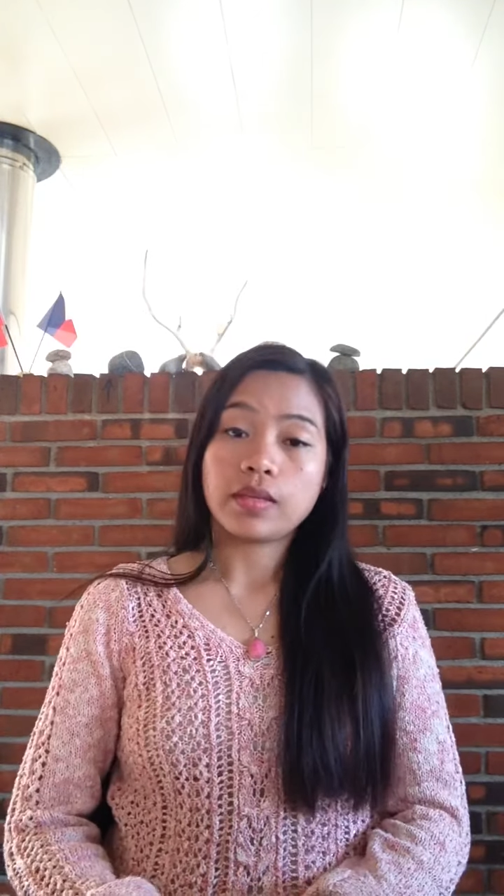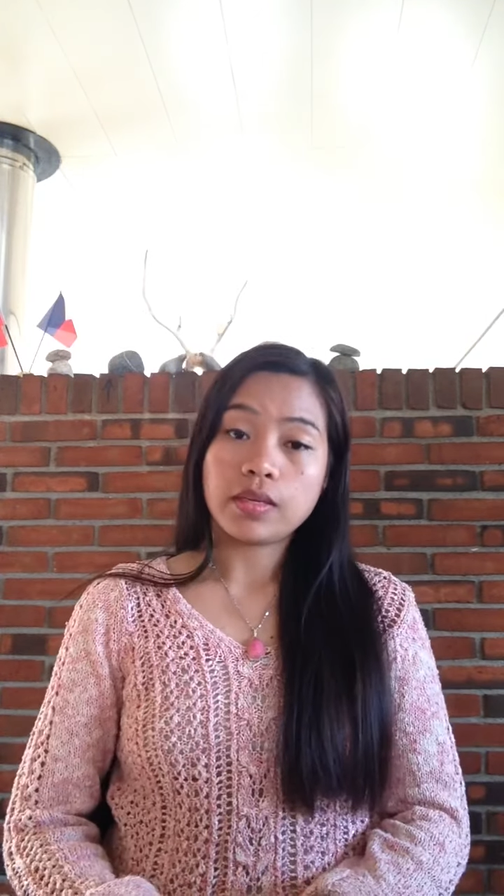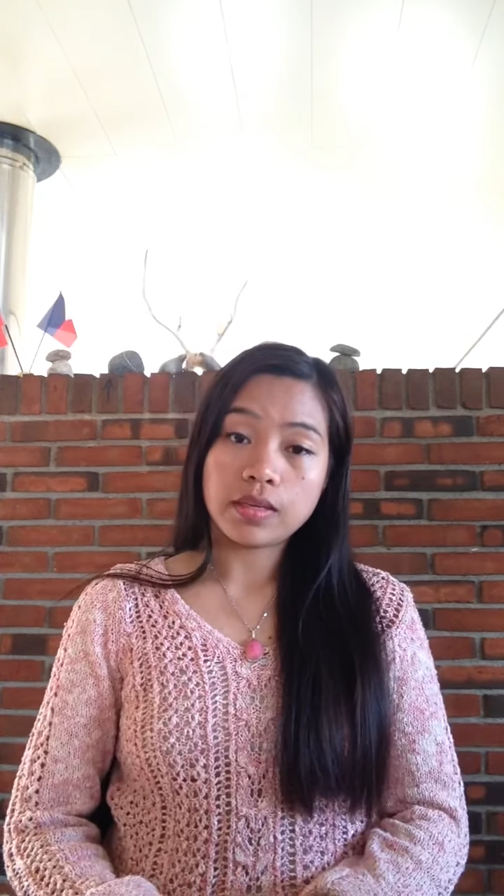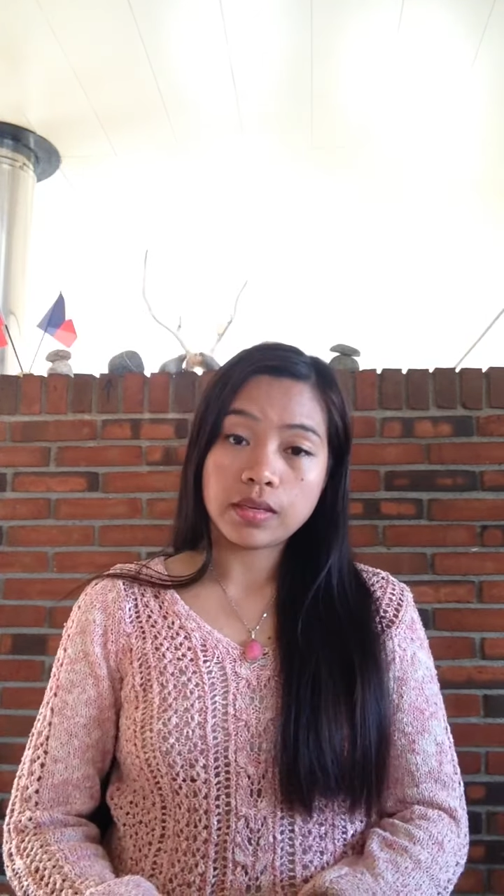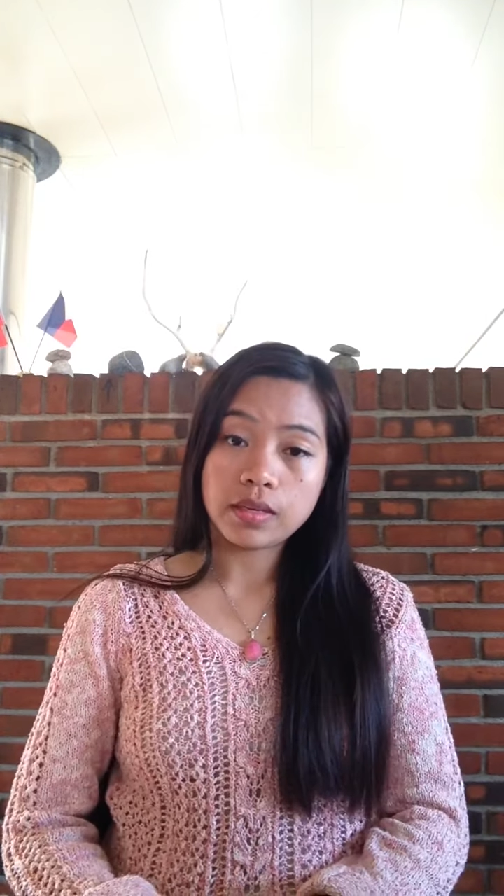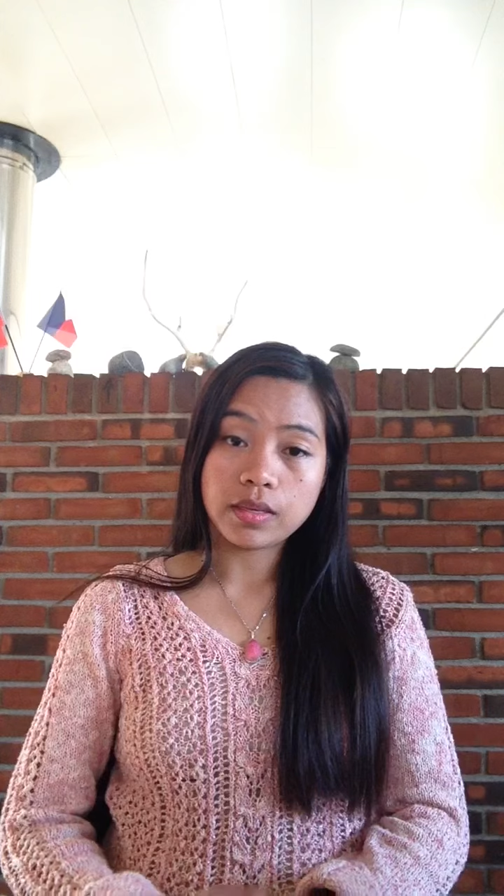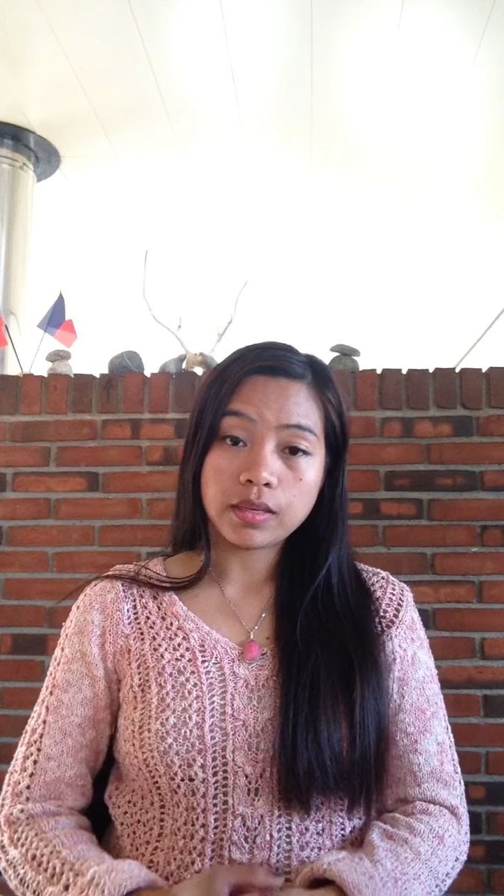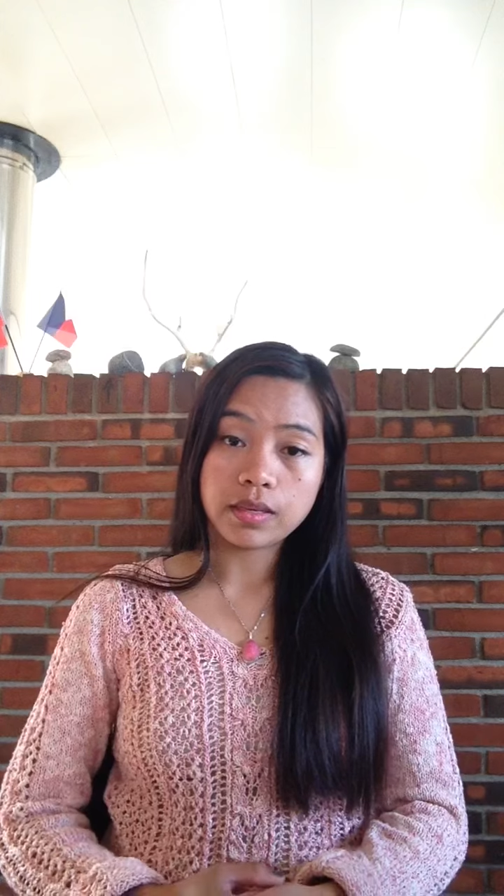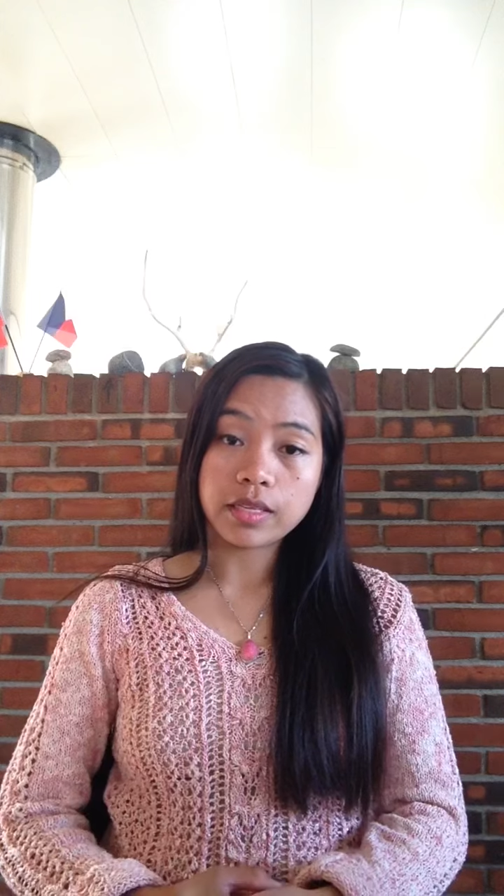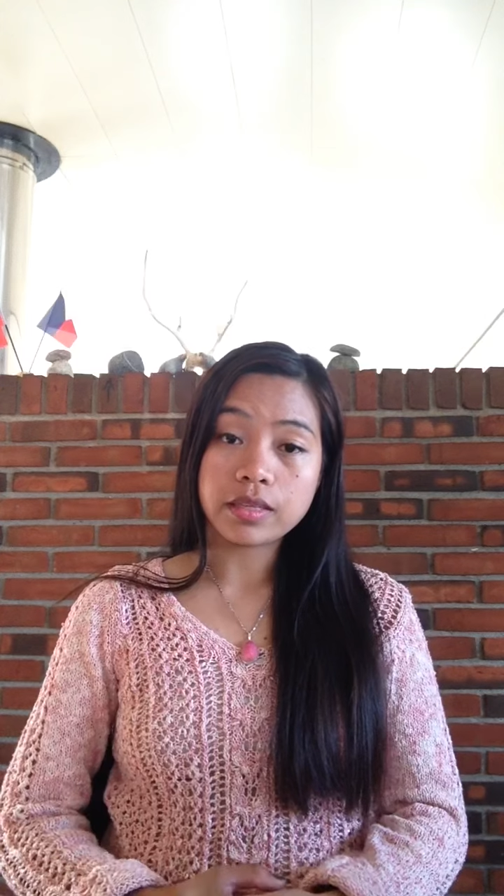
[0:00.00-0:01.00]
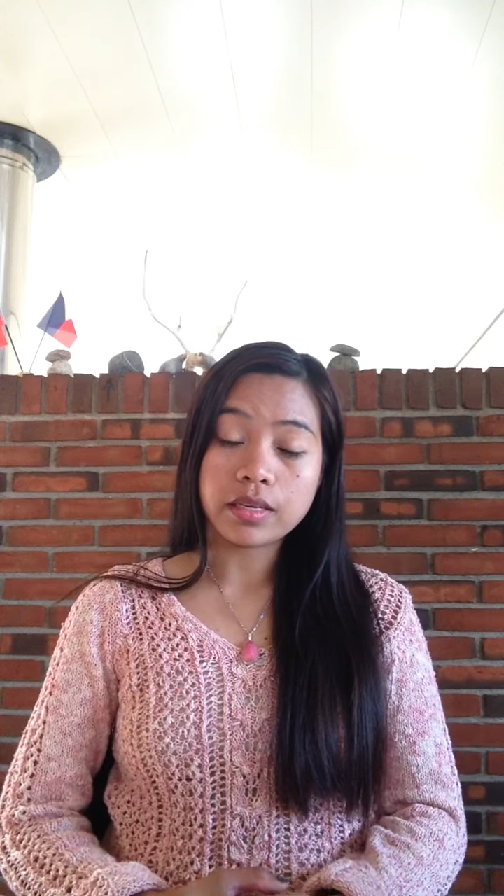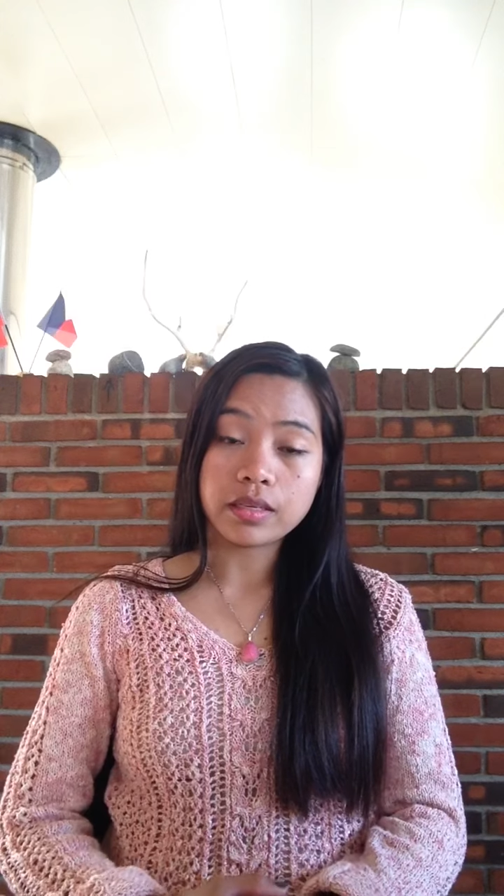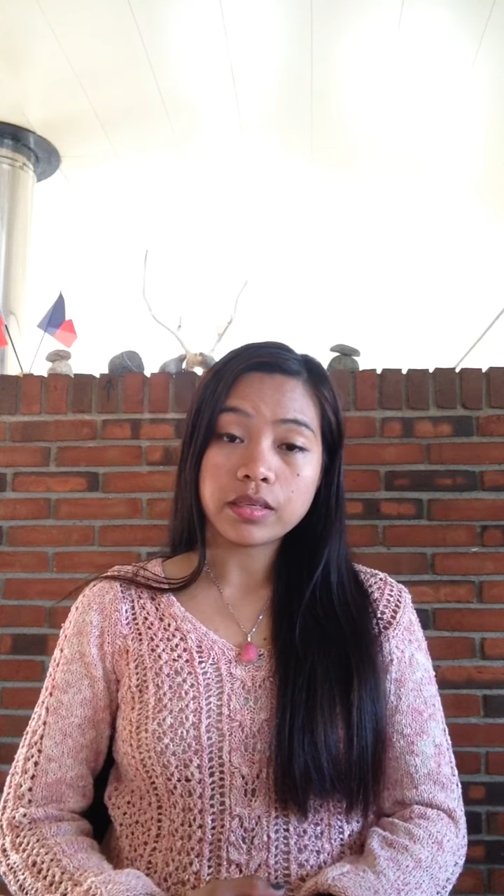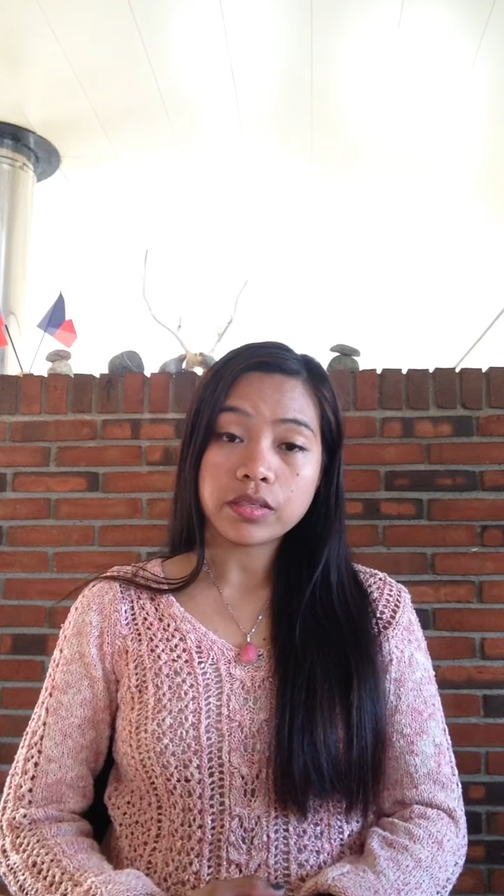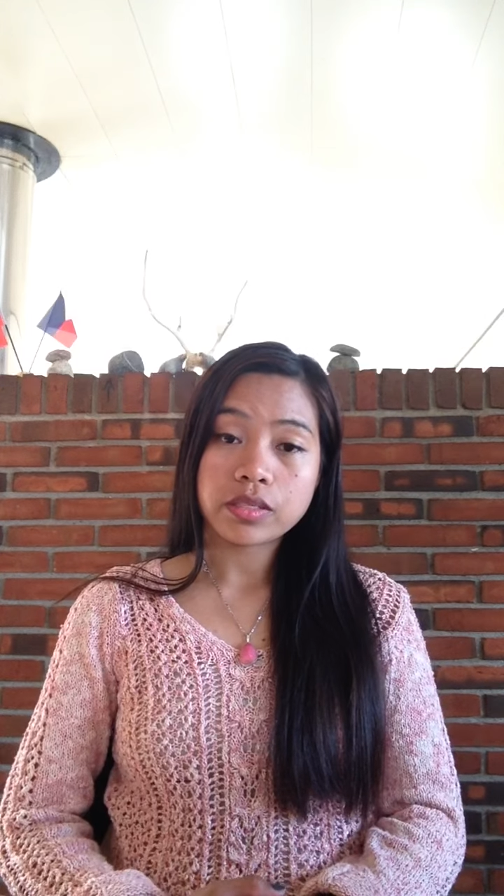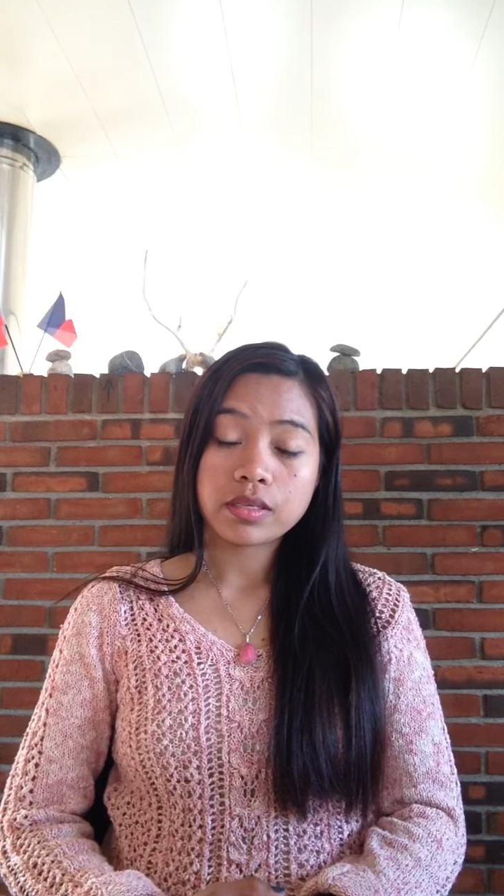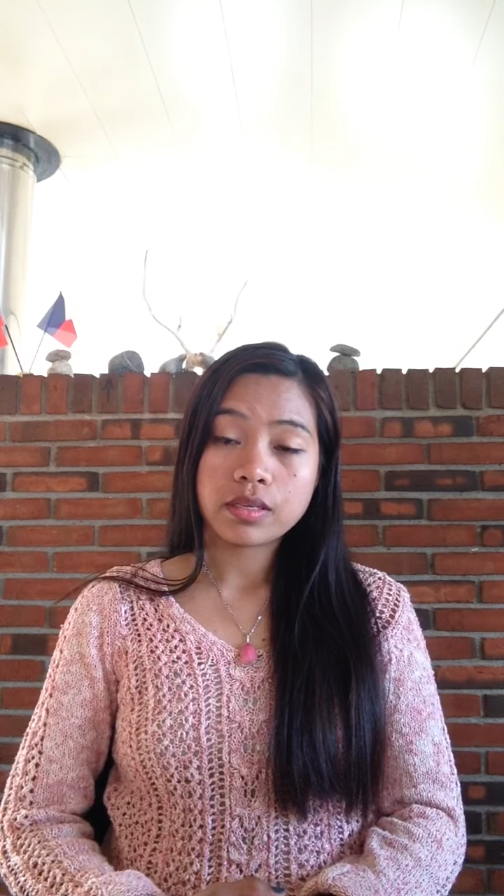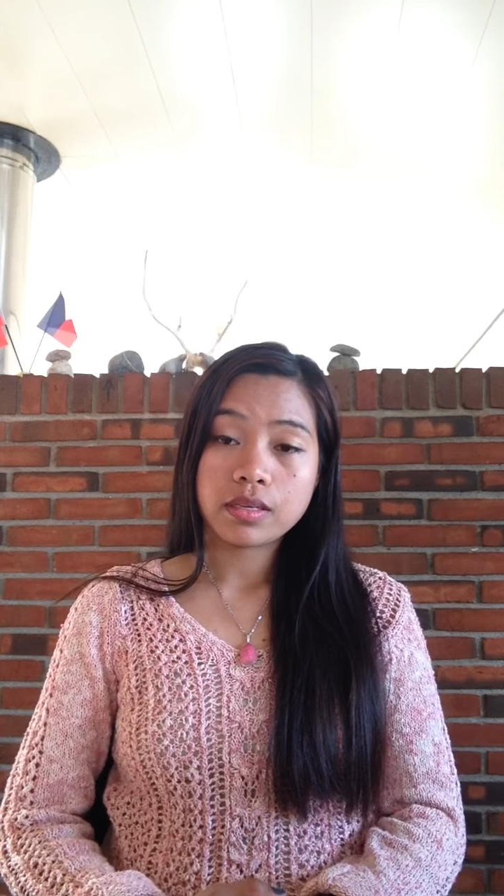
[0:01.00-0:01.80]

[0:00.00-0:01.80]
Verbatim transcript: uh, in Danish,